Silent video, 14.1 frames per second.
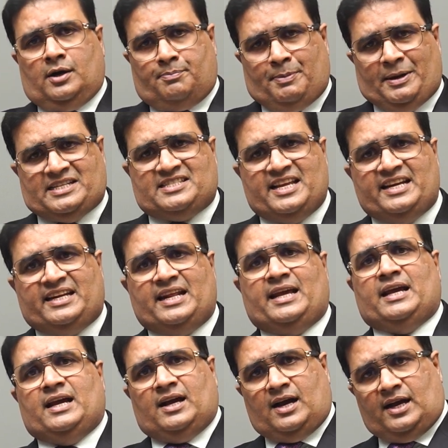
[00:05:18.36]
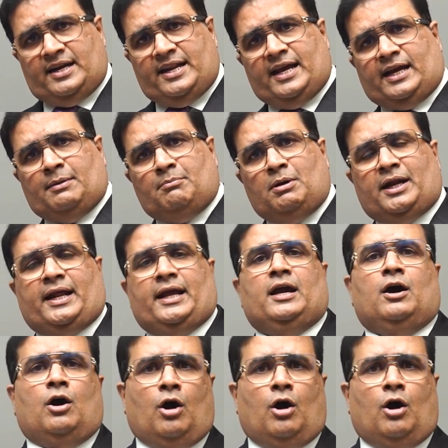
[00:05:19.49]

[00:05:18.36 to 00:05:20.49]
PET CT, cardiac MRI.